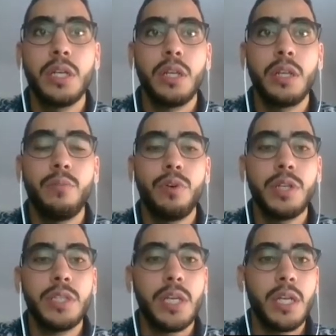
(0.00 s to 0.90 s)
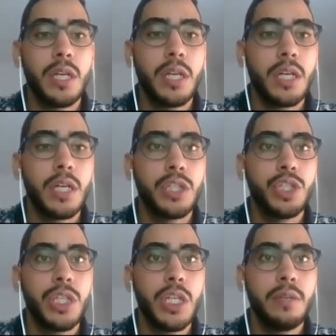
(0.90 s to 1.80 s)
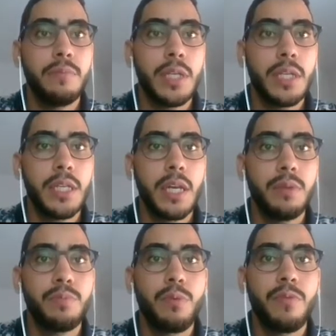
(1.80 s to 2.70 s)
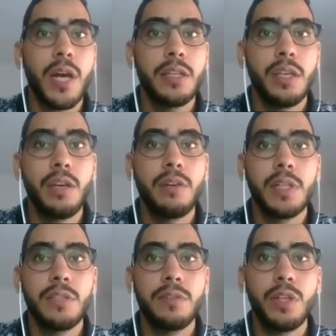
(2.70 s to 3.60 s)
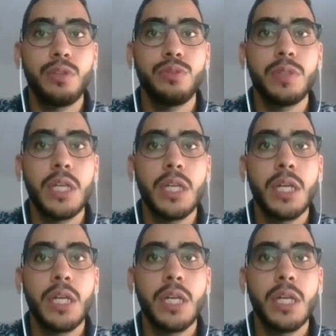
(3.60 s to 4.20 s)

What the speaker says: the Mauritanic scheme can provide equivalent values